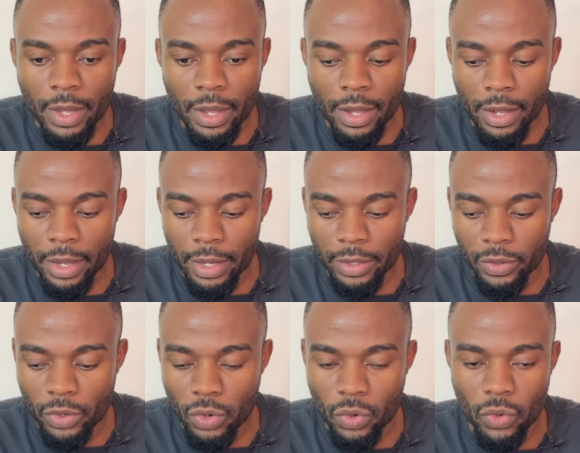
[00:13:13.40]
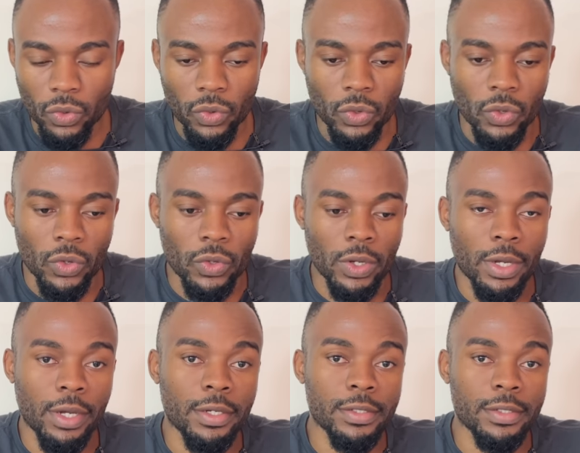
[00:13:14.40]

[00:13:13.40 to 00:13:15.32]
uh, eight core uh,